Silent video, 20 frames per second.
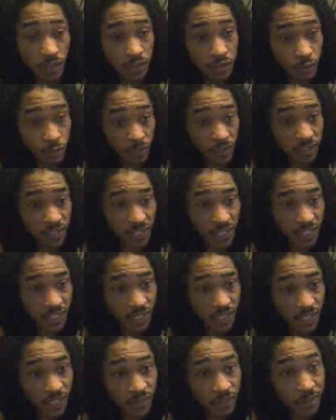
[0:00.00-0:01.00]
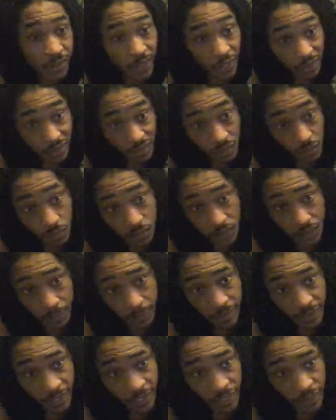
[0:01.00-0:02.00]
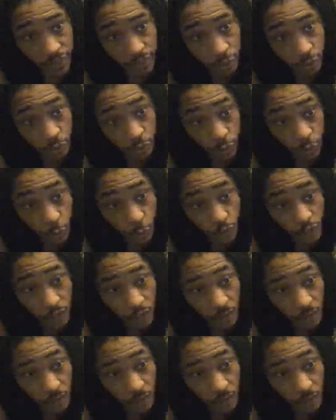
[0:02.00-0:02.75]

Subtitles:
doing the takedown. And then on top of that, you do